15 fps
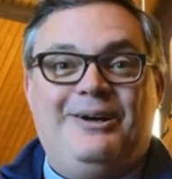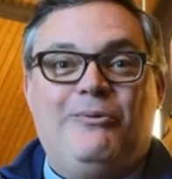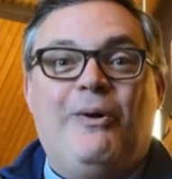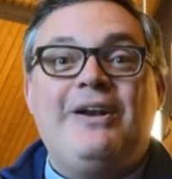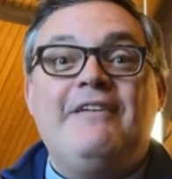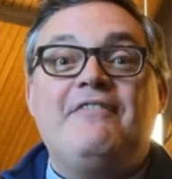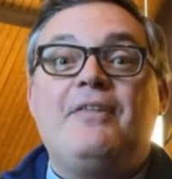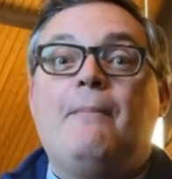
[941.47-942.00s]

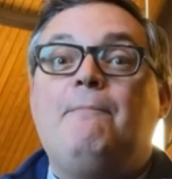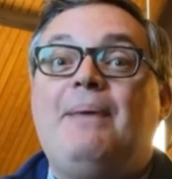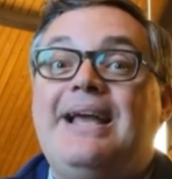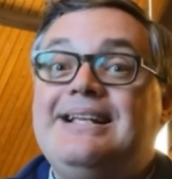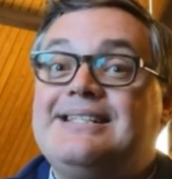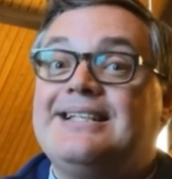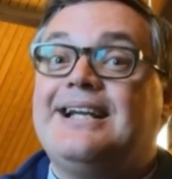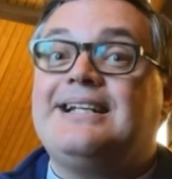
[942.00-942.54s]
One of the
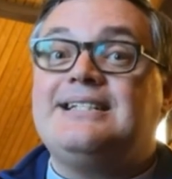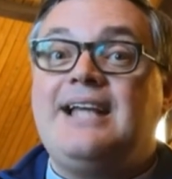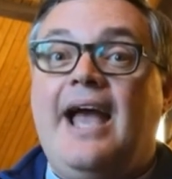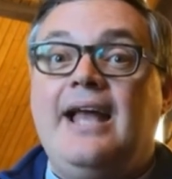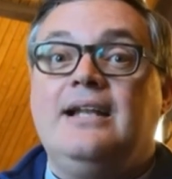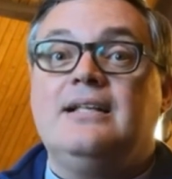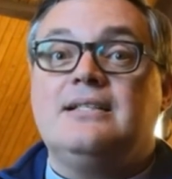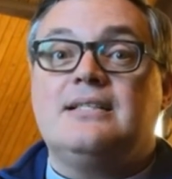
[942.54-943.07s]
basic
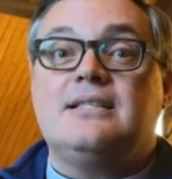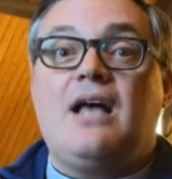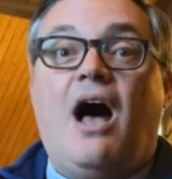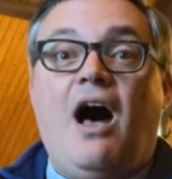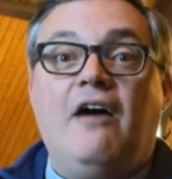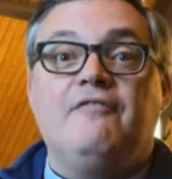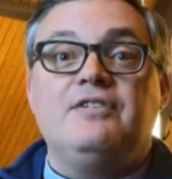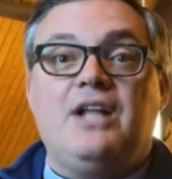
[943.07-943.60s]
tenets
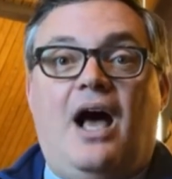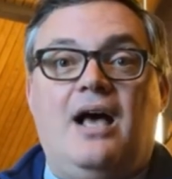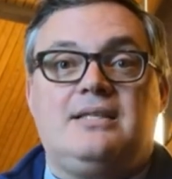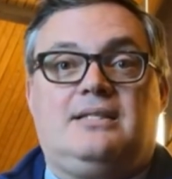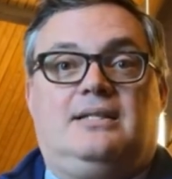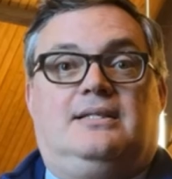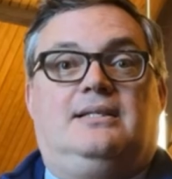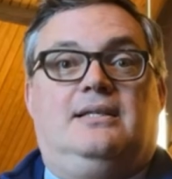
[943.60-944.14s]
of
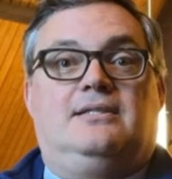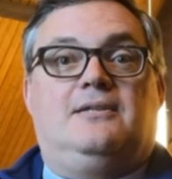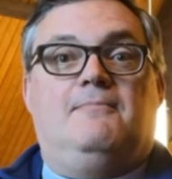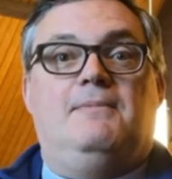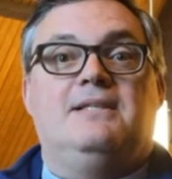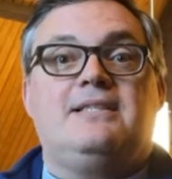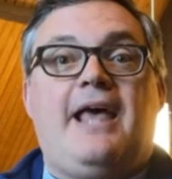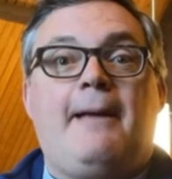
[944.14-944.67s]

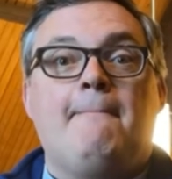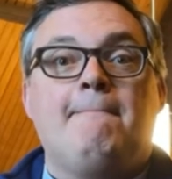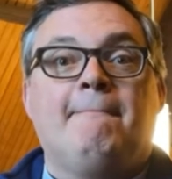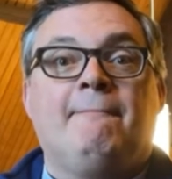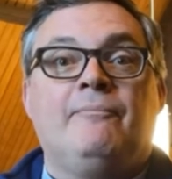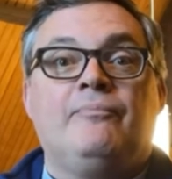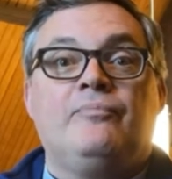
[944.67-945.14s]
Gnosticism is that